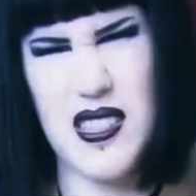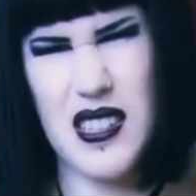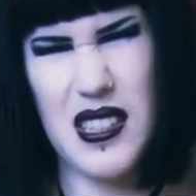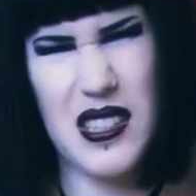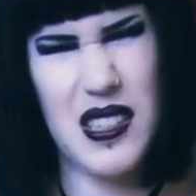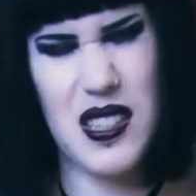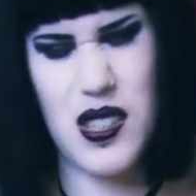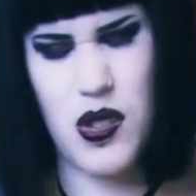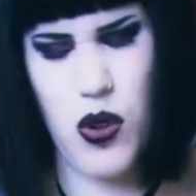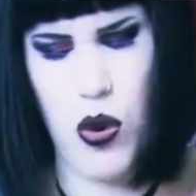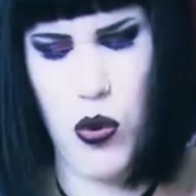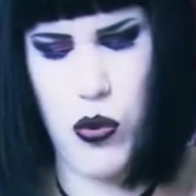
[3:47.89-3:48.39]

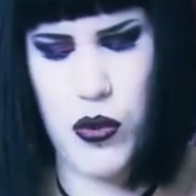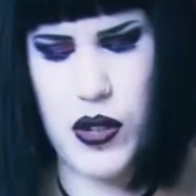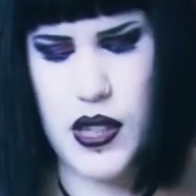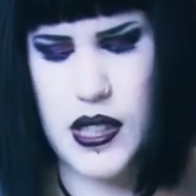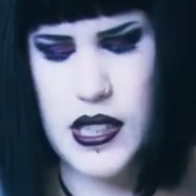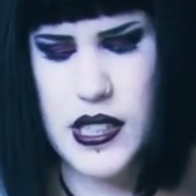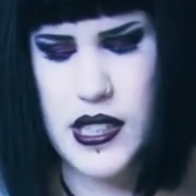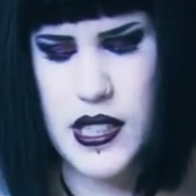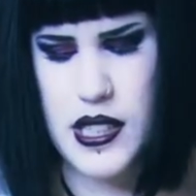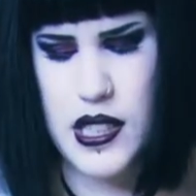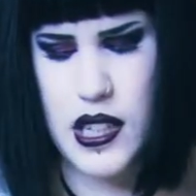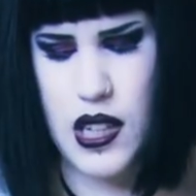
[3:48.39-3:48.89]
it's not
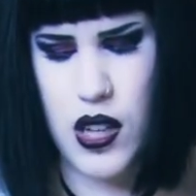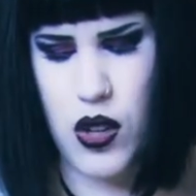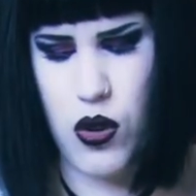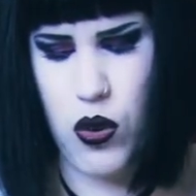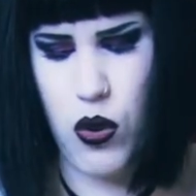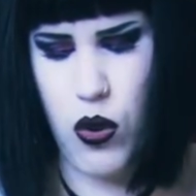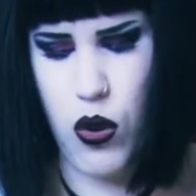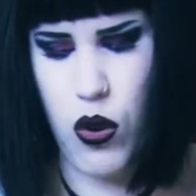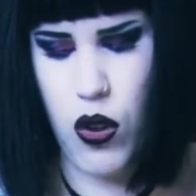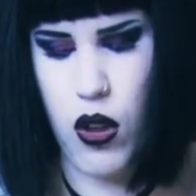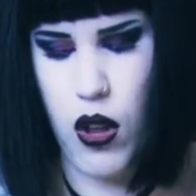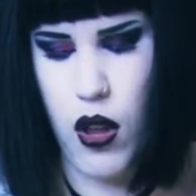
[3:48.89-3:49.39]
realistic at
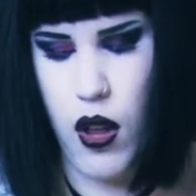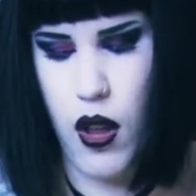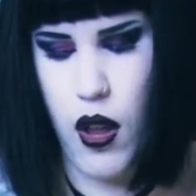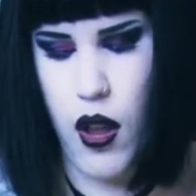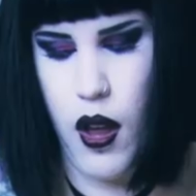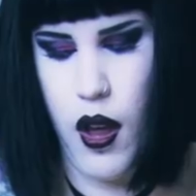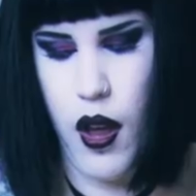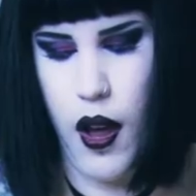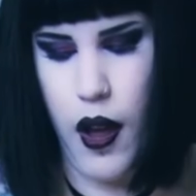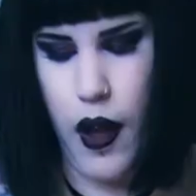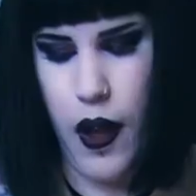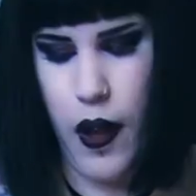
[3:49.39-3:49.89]
all.
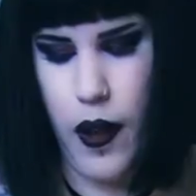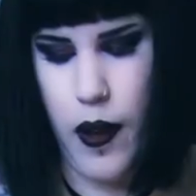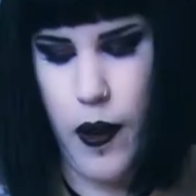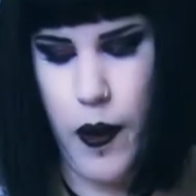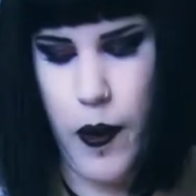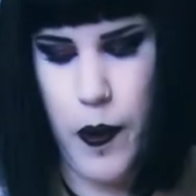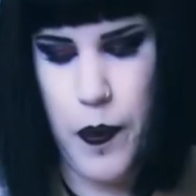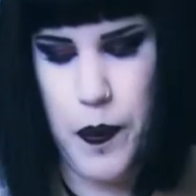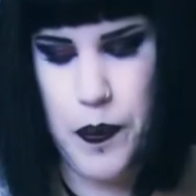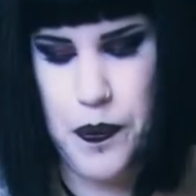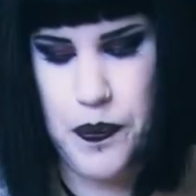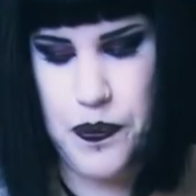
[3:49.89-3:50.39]

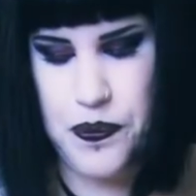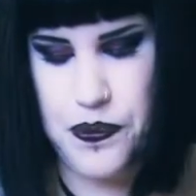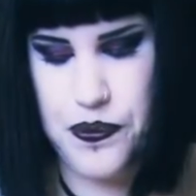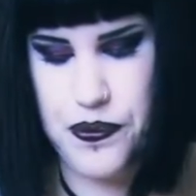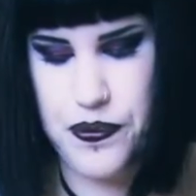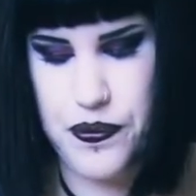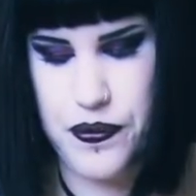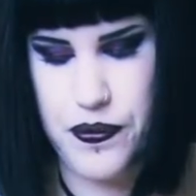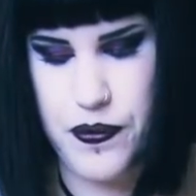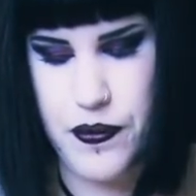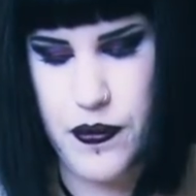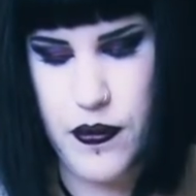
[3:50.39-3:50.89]
Um,
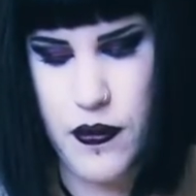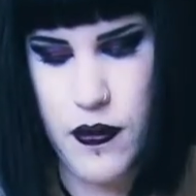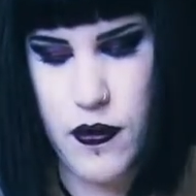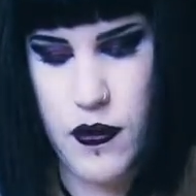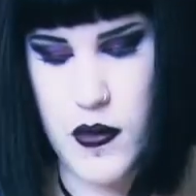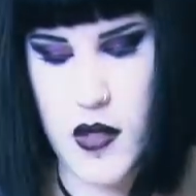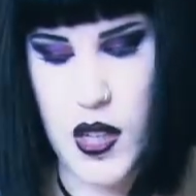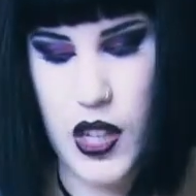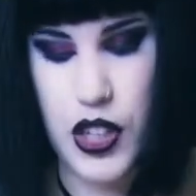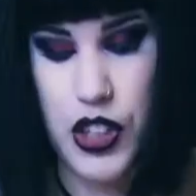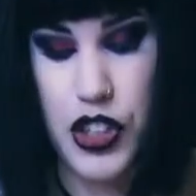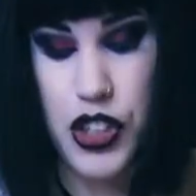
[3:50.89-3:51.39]

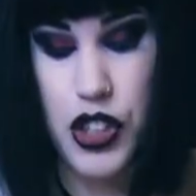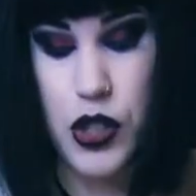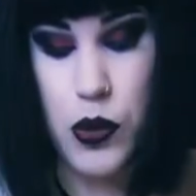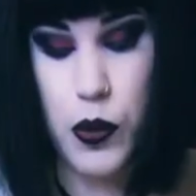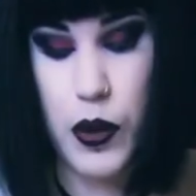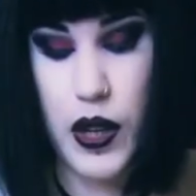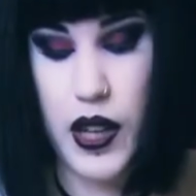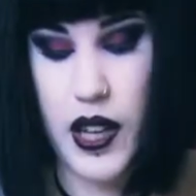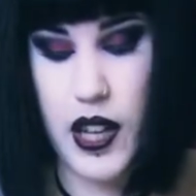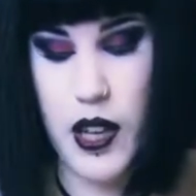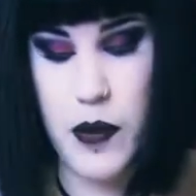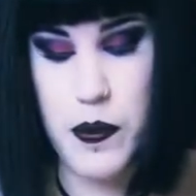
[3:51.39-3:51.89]
you just
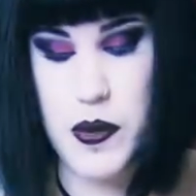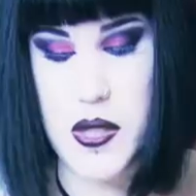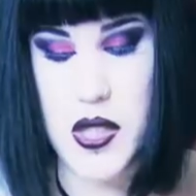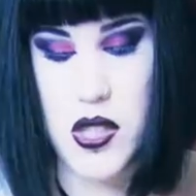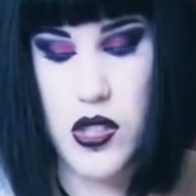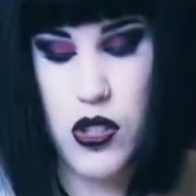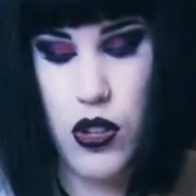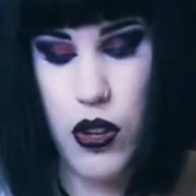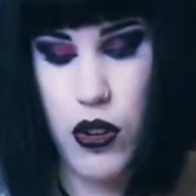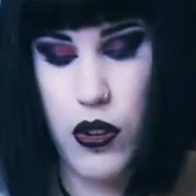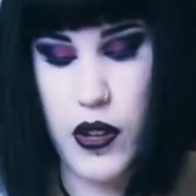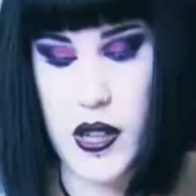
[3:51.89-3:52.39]
want to keep
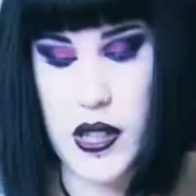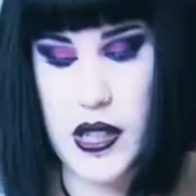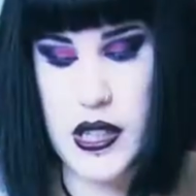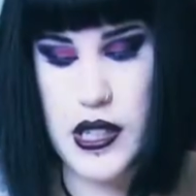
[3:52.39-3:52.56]
stirring